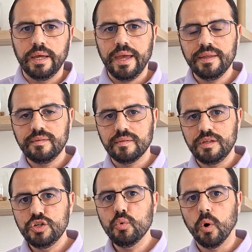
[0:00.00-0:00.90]
And
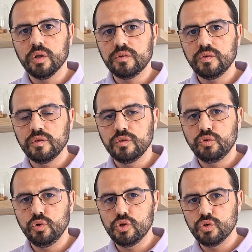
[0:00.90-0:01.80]
you want
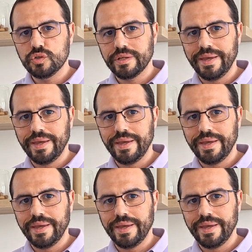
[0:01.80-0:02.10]
to use